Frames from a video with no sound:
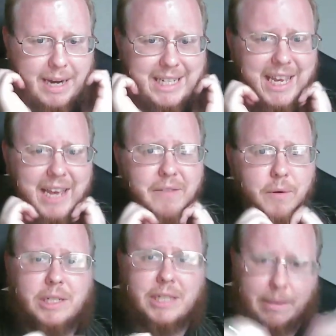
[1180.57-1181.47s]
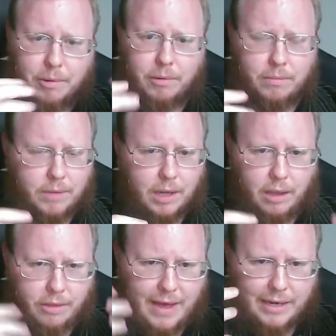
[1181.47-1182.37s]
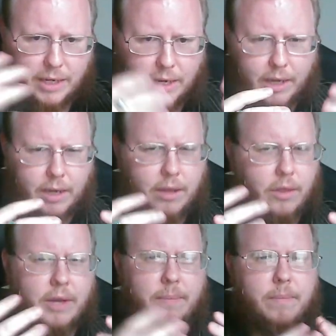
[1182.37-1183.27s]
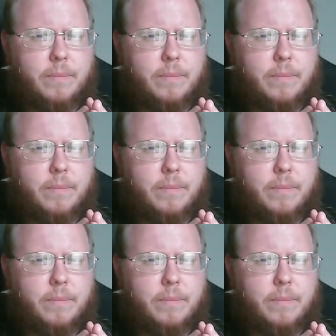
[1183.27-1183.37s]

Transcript: say, for example, uh, that that